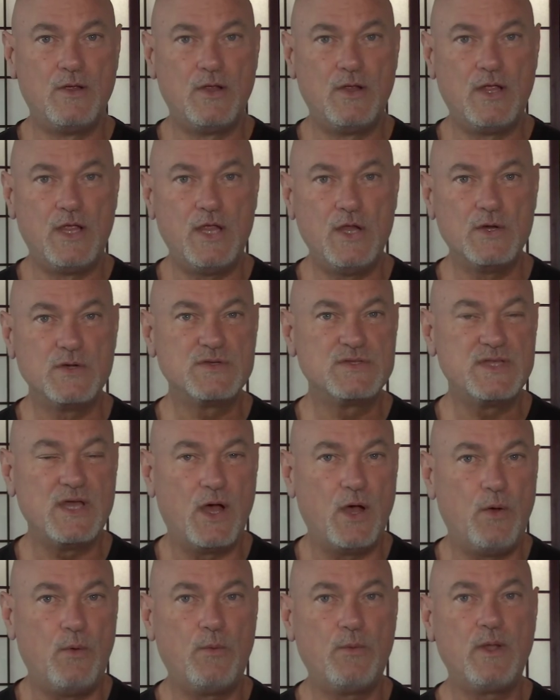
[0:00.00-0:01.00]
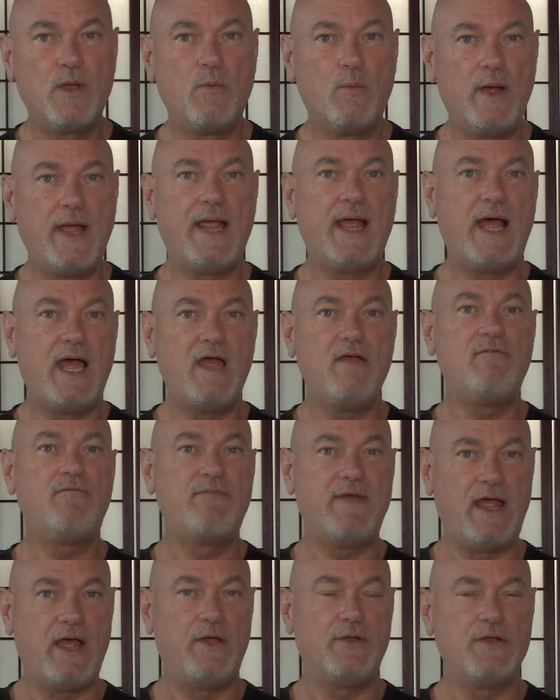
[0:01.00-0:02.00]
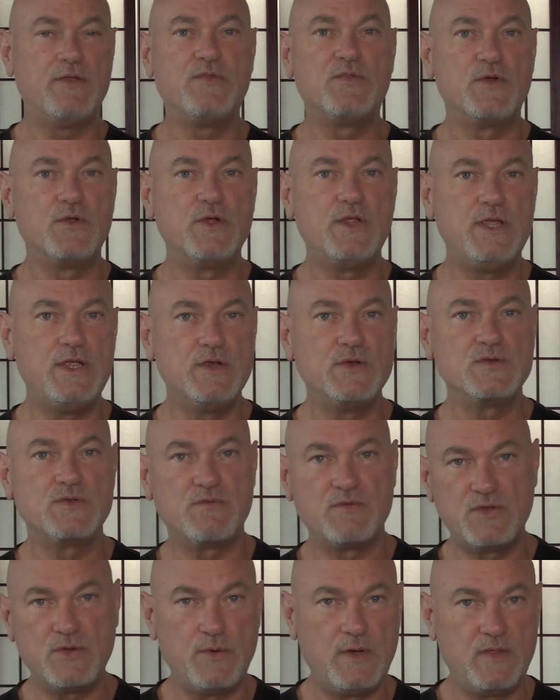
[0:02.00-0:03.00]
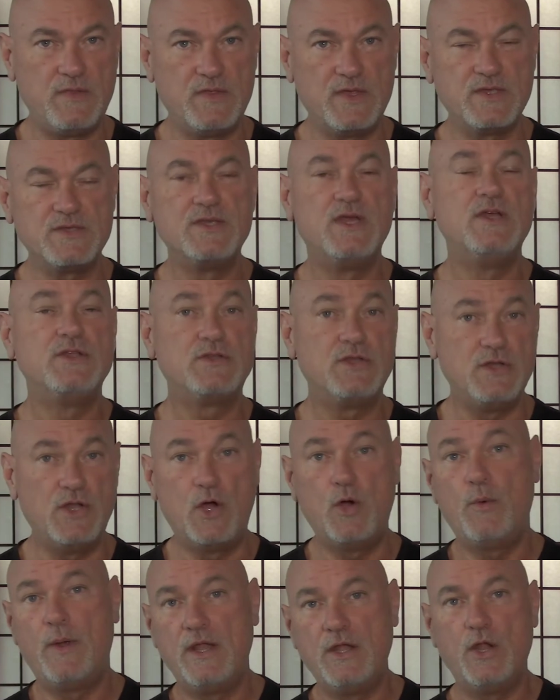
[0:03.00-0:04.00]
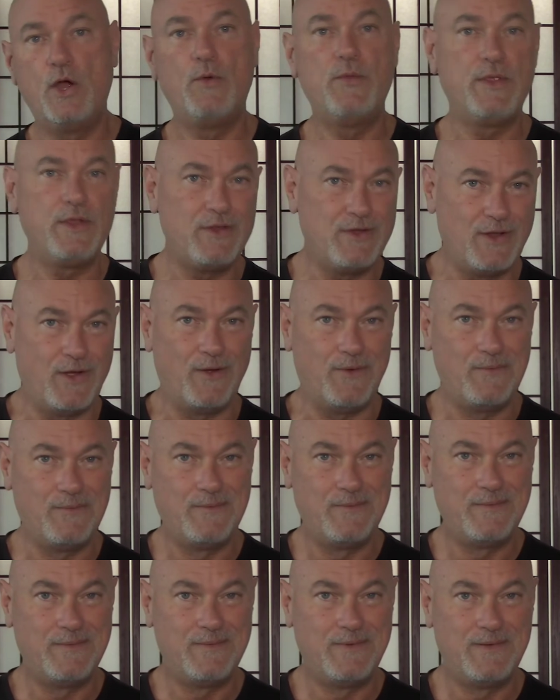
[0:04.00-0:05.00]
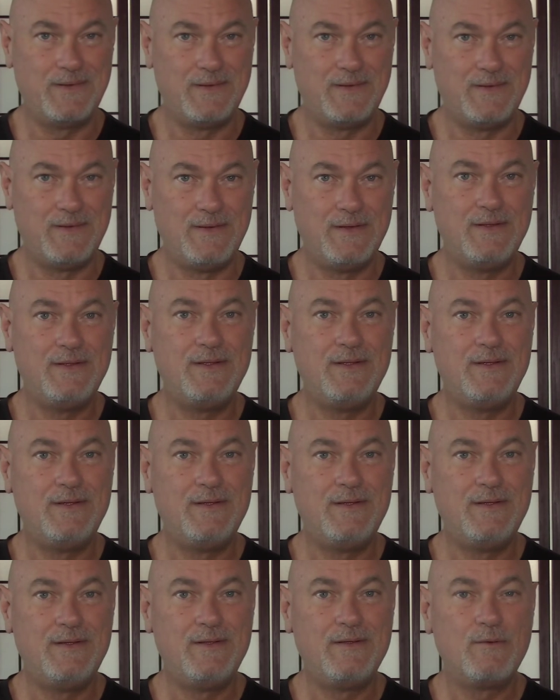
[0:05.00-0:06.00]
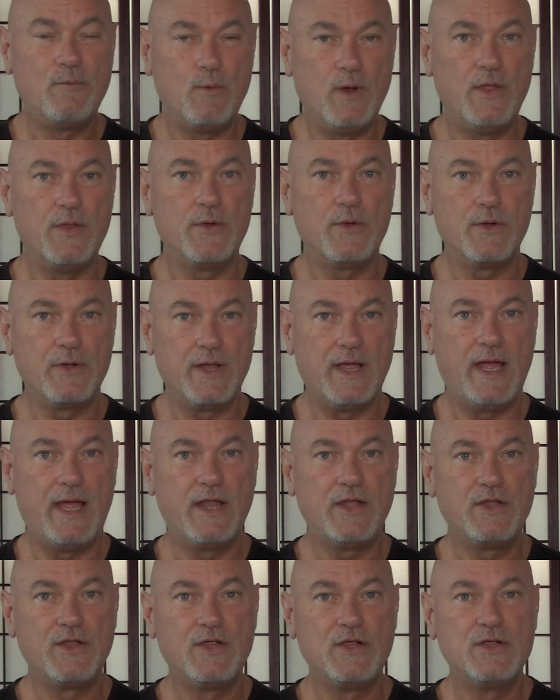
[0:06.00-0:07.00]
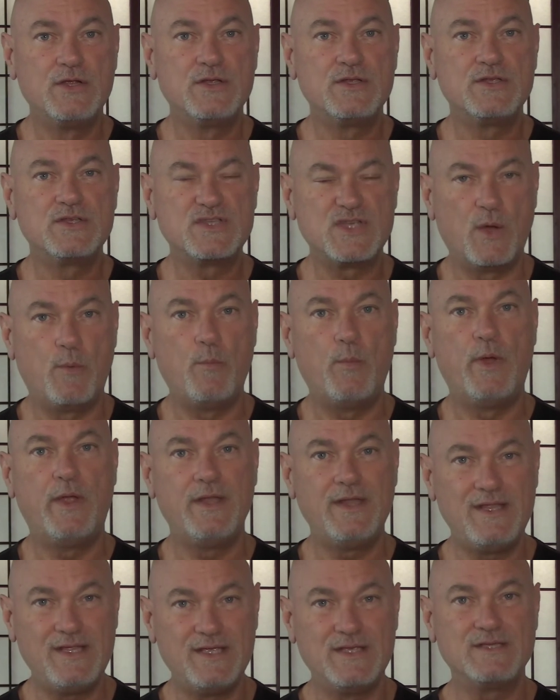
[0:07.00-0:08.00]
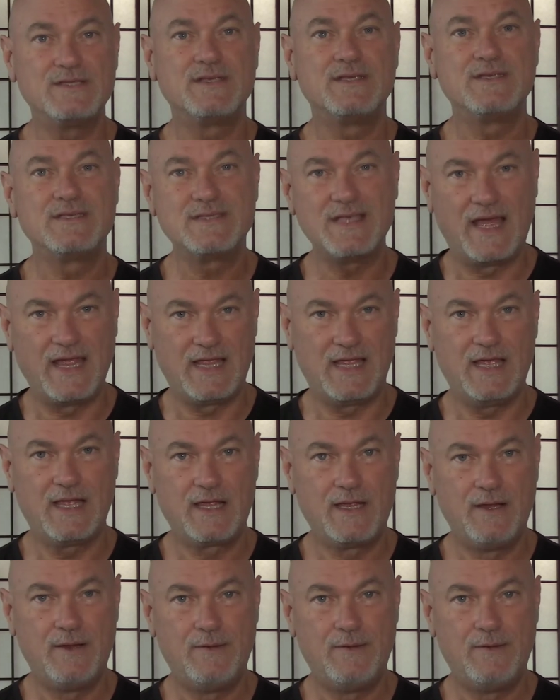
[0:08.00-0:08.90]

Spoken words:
Here's the only way I've found in 30 years of doing this to know and know that you know whether or not someone is psychic.